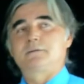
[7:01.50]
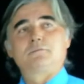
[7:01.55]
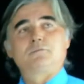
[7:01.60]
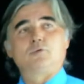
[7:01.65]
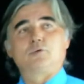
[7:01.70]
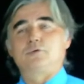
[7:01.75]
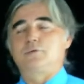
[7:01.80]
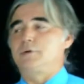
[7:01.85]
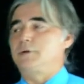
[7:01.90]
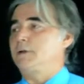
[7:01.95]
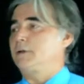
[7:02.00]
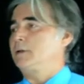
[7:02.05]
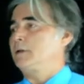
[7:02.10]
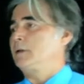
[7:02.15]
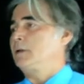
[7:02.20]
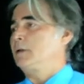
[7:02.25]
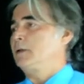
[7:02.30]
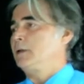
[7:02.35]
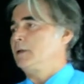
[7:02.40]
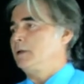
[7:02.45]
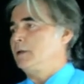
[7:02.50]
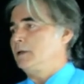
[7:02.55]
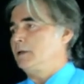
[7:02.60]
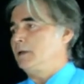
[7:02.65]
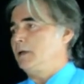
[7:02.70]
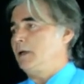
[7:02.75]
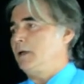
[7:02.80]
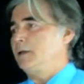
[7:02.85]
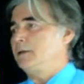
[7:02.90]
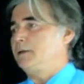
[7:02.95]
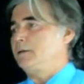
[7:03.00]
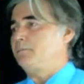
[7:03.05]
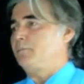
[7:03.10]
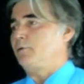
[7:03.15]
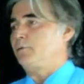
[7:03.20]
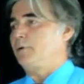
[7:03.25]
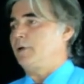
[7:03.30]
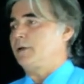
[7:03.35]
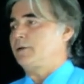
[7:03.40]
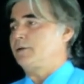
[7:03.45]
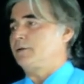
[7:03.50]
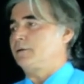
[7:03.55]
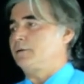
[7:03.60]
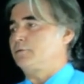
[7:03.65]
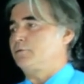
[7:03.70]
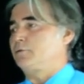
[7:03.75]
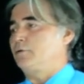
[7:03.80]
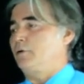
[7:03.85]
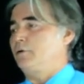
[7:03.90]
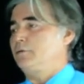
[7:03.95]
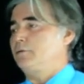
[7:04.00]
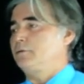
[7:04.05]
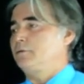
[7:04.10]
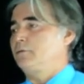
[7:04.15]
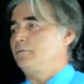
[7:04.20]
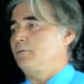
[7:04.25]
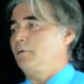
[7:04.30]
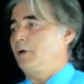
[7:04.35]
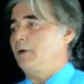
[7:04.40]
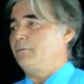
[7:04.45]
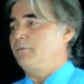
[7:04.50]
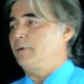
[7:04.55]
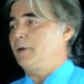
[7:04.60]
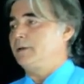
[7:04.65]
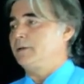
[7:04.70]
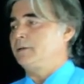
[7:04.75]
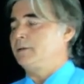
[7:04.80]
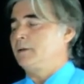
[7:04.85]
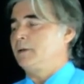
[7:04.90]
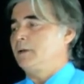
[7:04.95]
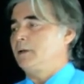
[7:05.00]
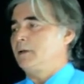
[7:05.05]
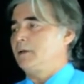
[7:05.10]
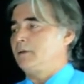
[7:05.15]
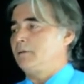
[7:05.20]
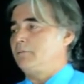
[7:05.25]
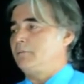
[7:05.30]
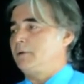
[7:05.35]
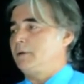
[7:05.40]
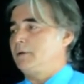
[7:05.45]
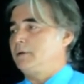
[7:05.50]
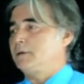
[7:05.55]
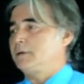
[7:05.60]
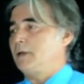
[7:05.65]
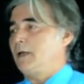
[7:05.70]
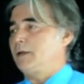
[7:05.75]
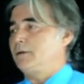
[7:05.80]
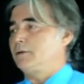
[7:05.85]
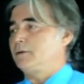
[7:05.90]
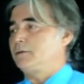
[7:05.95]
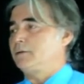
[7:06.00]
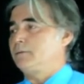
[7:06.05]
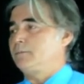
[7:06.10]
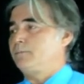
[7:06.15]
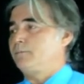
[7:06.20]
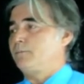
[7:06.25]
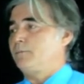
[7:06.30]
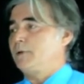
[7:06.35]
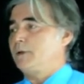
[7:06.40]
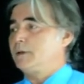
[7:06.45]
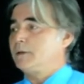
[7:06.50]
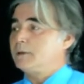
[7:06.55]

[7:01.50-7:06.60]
water, other production resource, and we decided we